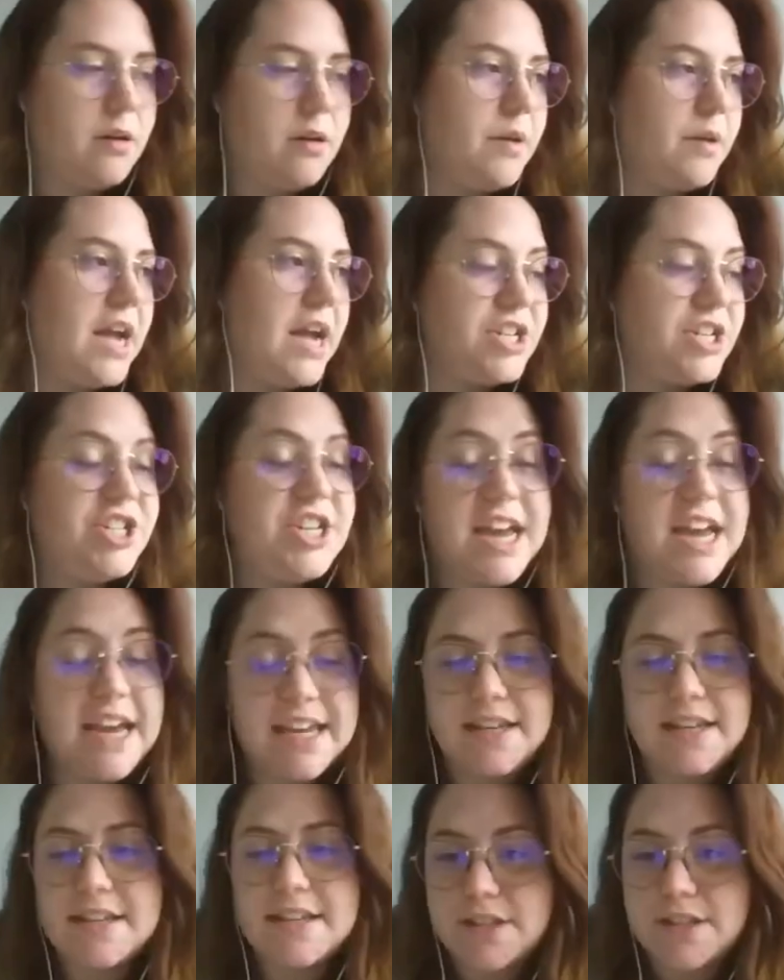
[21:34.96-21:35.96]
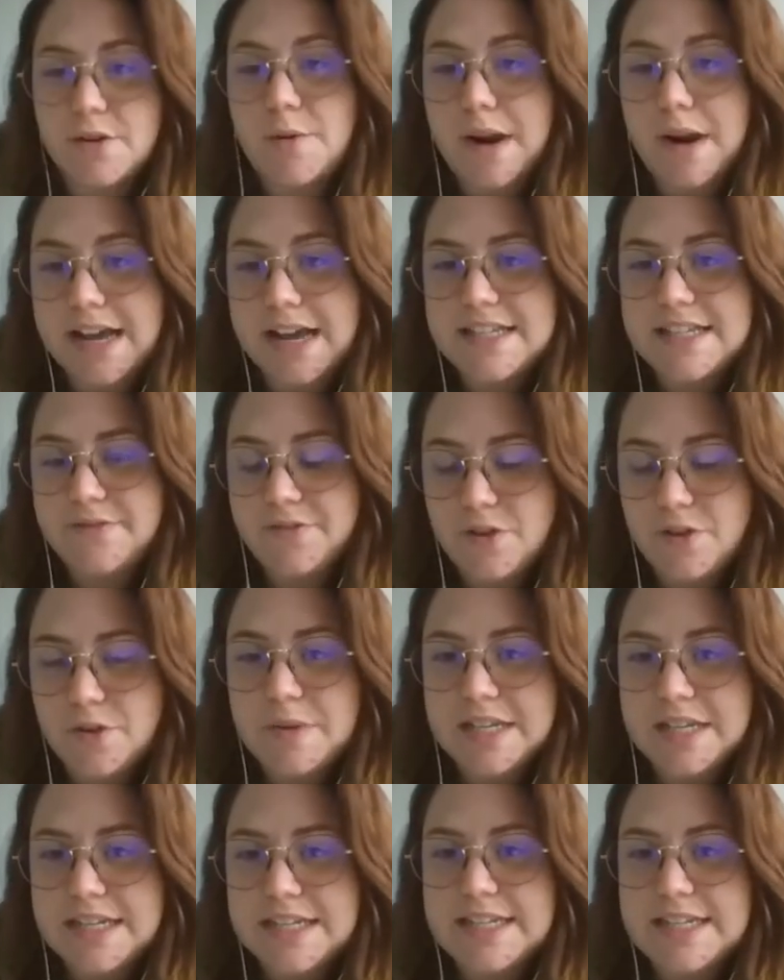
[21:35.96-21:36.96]
check the relative
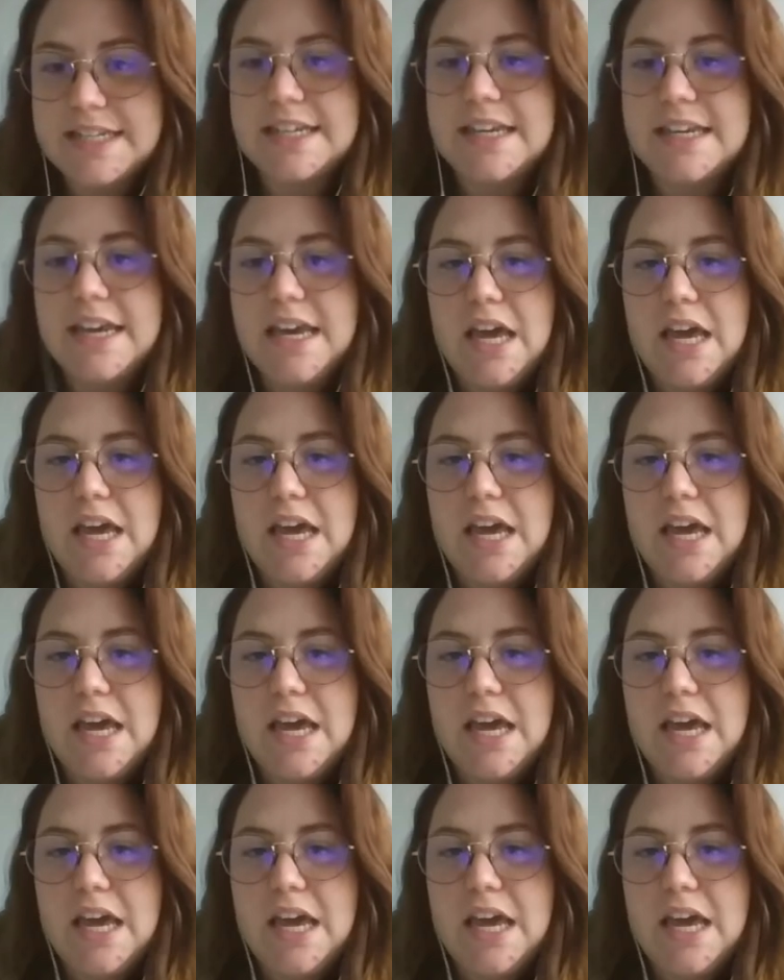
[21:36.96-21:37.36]
humidity